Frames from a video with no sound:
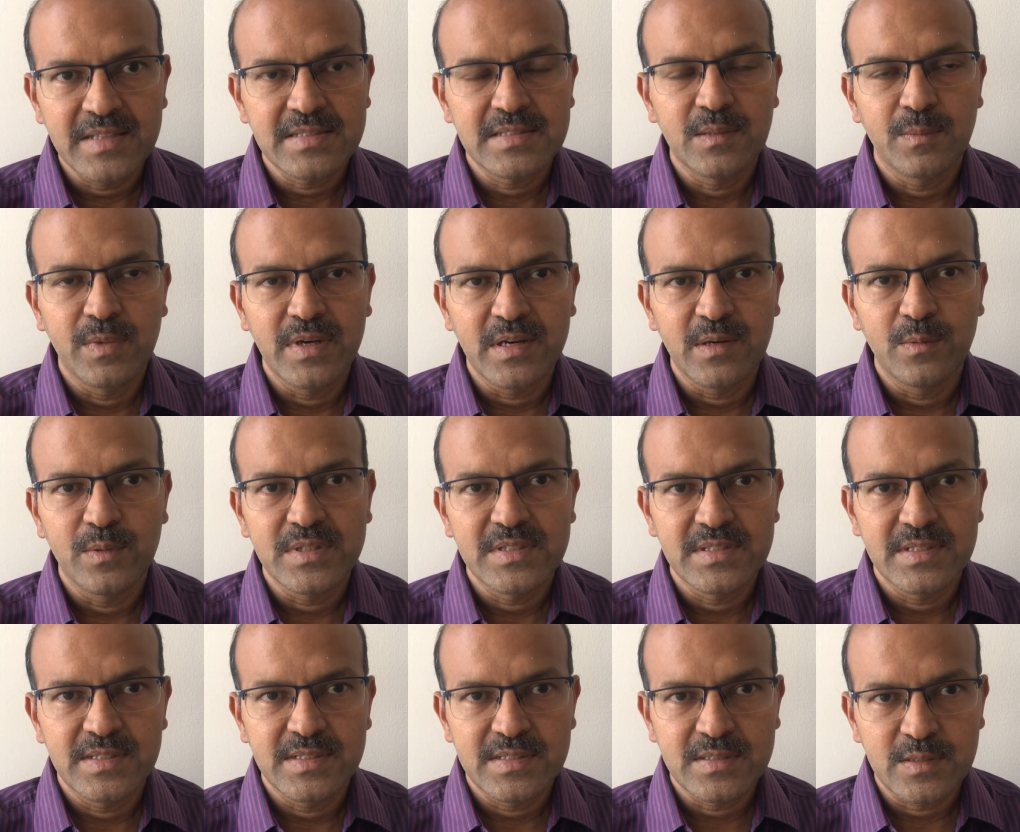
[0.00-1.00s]
the blood
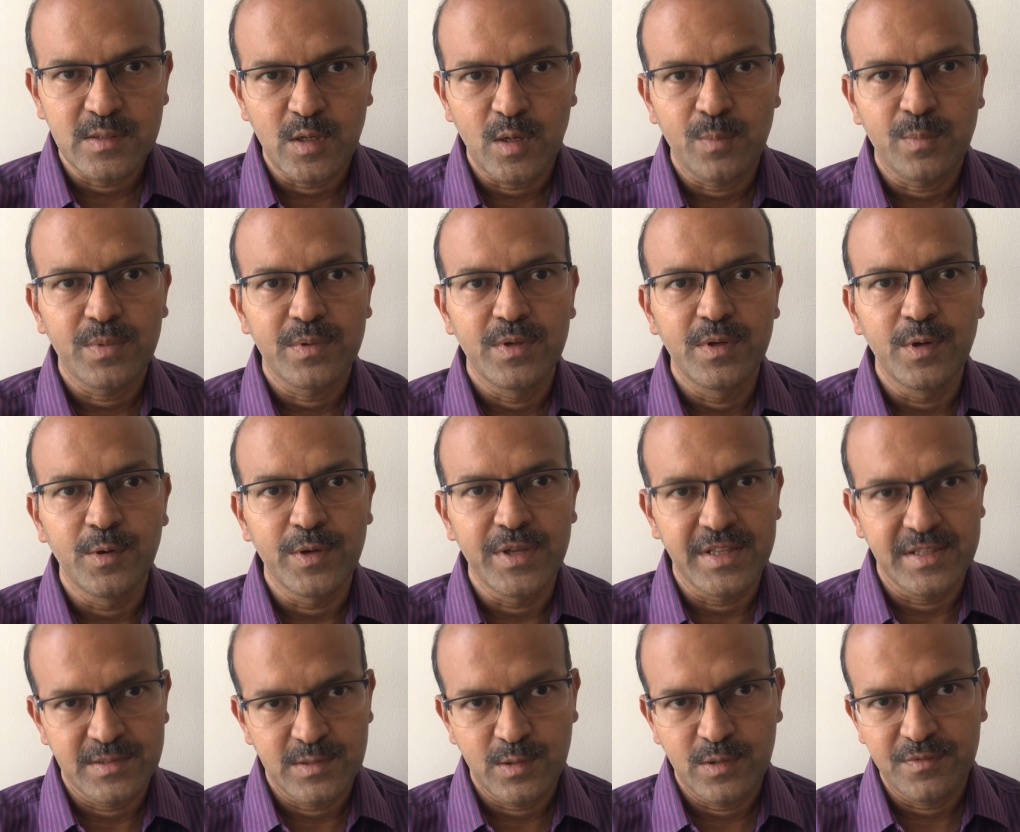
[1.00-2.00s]
vessels stop
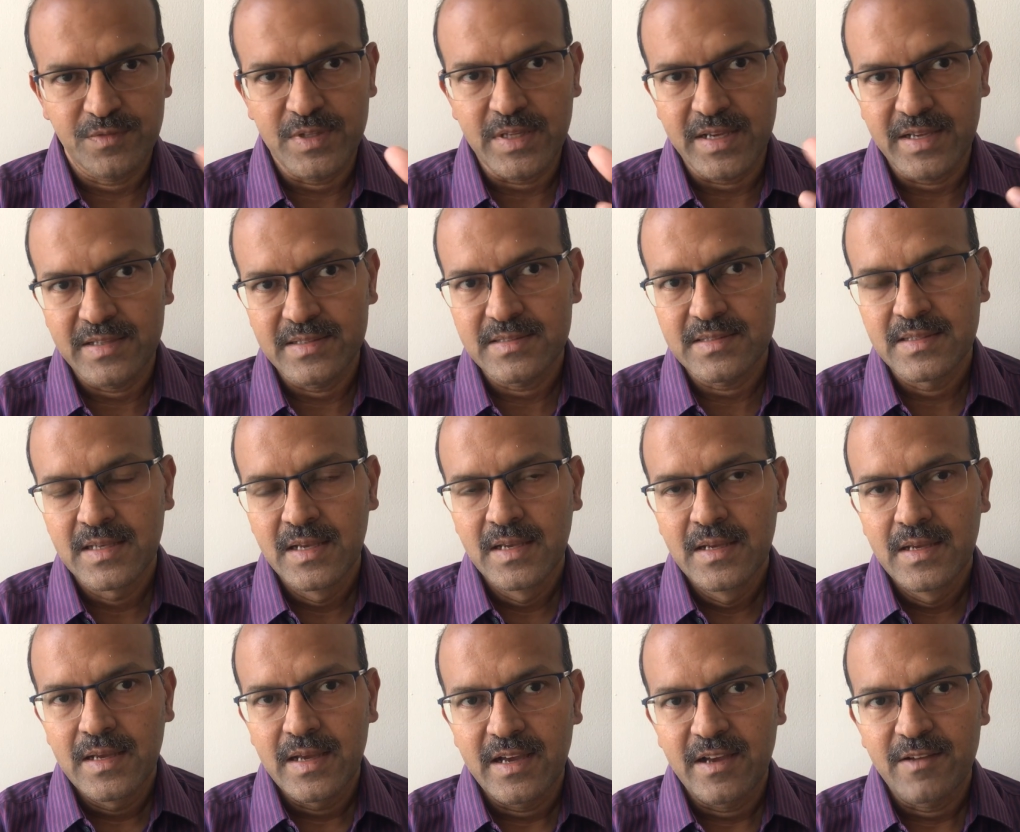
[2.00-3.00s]
growing. So if the eyes
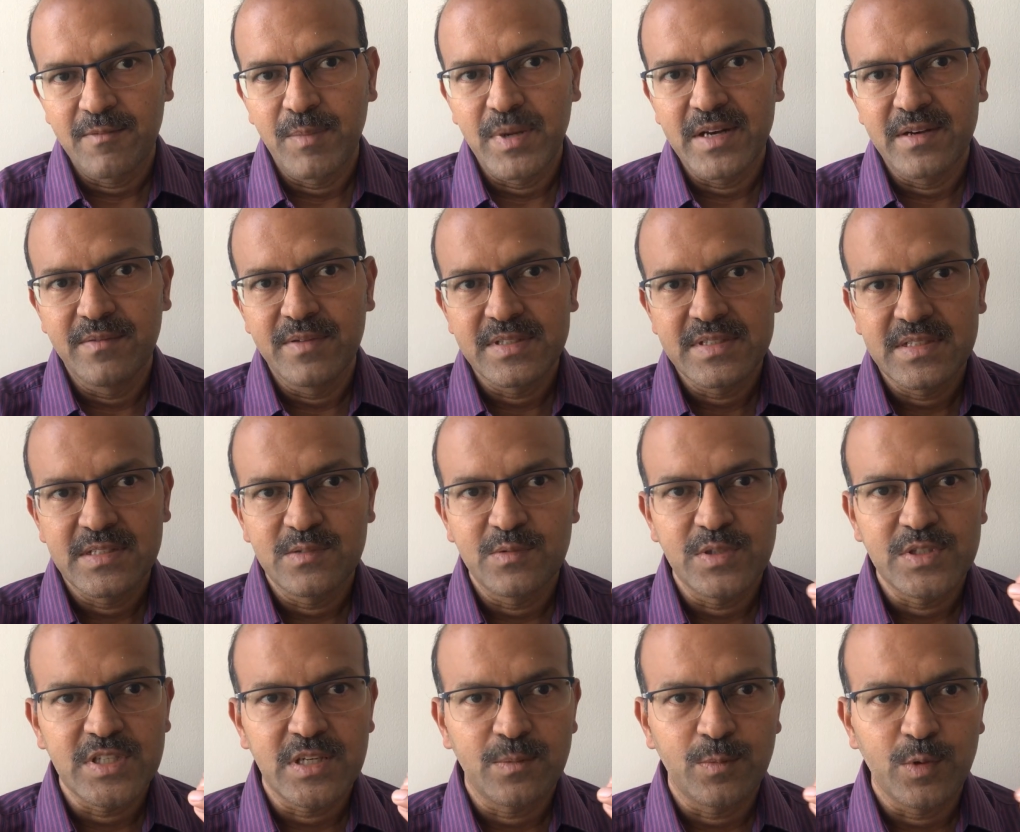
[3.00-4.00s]
have blood vessels
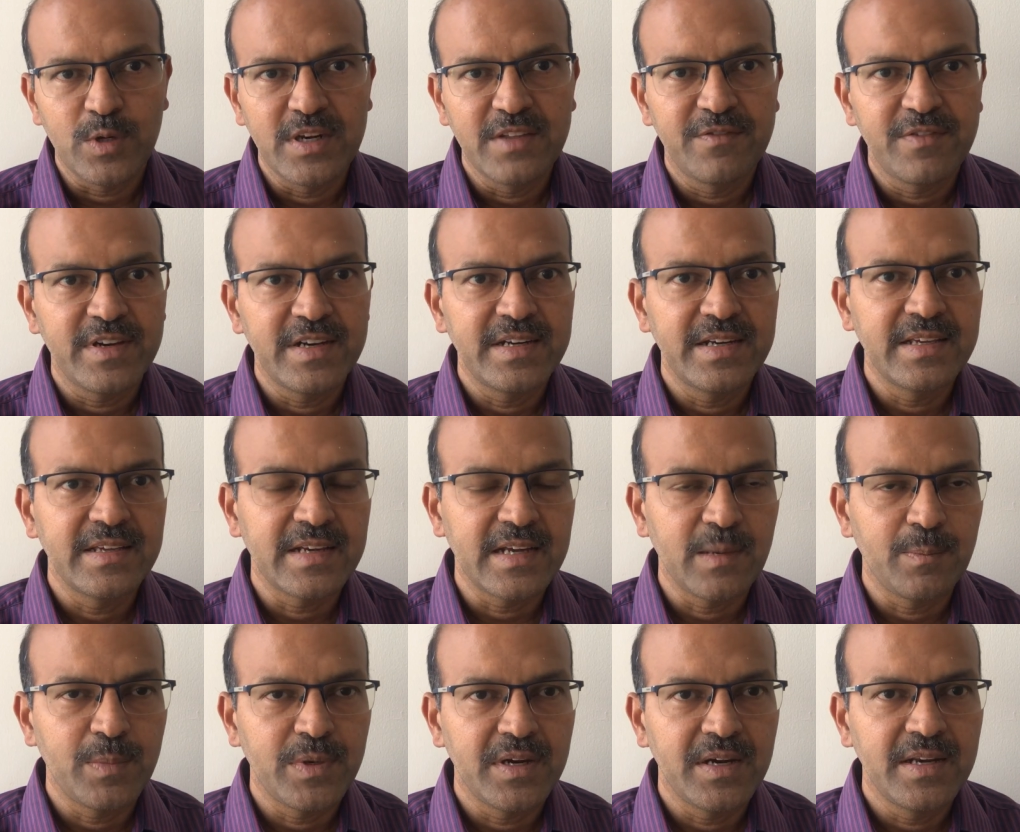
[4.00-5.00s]
which are proliferating
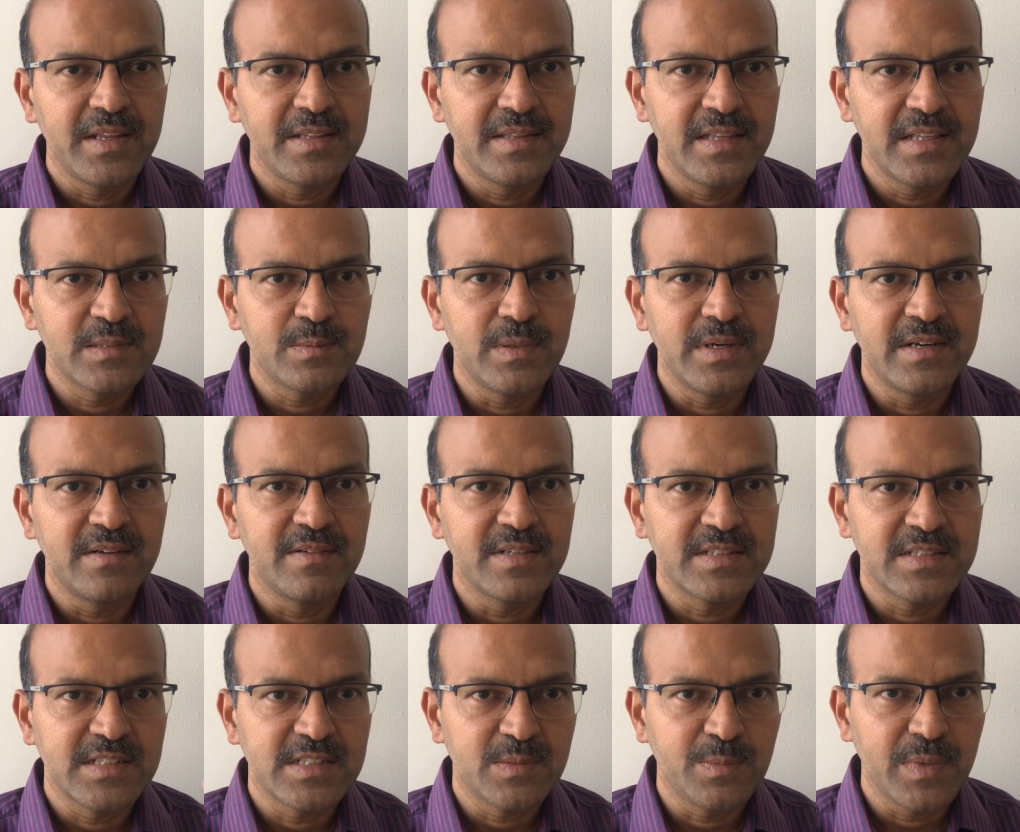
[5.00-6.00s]
rapidly, these blood
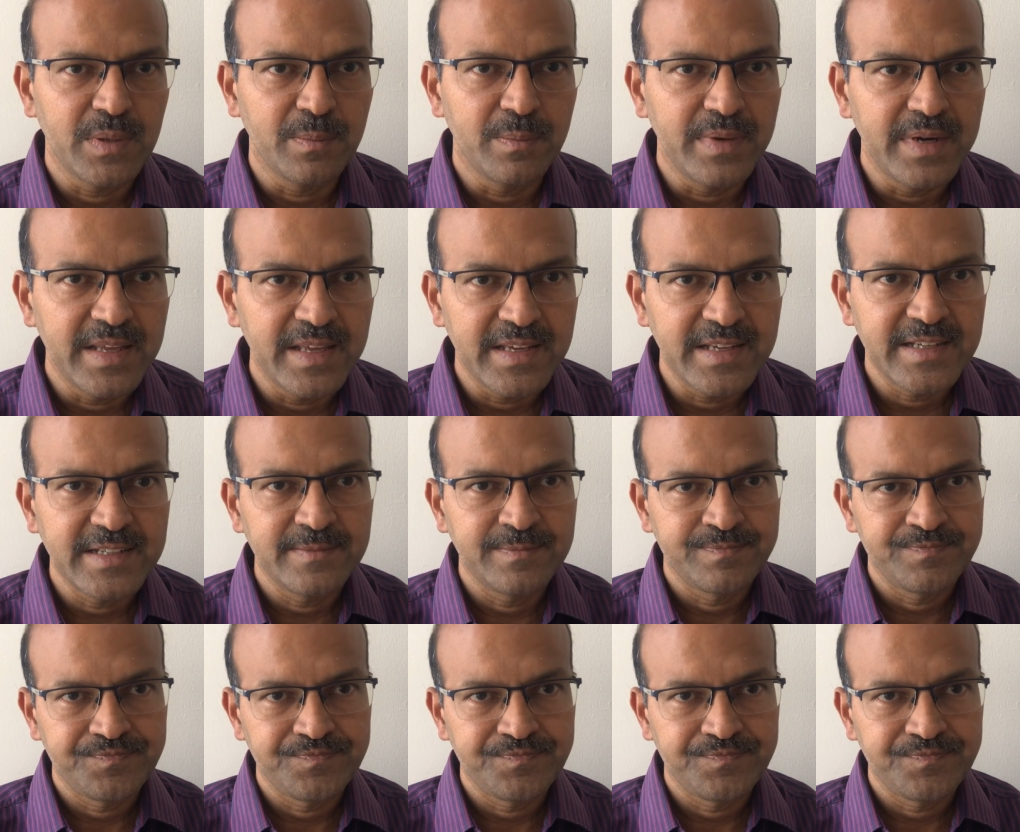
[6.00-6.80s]
vessels may break.